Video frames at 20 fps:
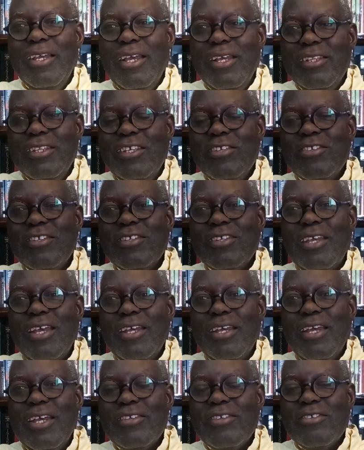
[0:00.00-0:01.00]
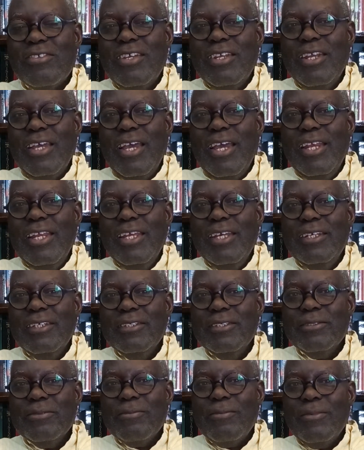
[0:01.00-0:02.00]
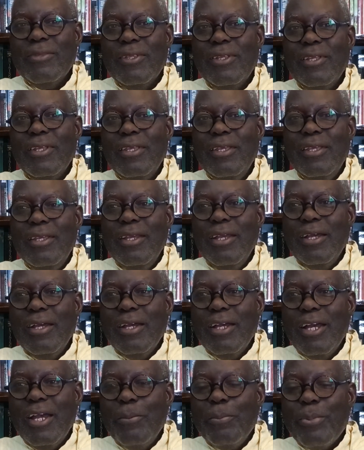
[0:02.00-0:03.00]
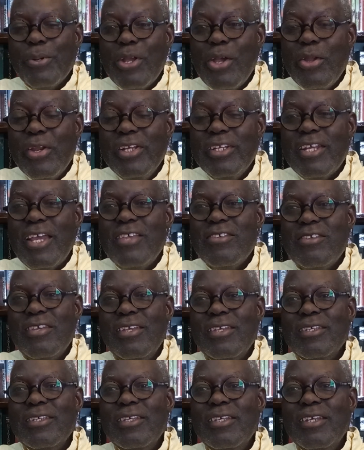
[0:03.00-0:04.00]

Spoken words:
This is, as I said earlier, prioritizing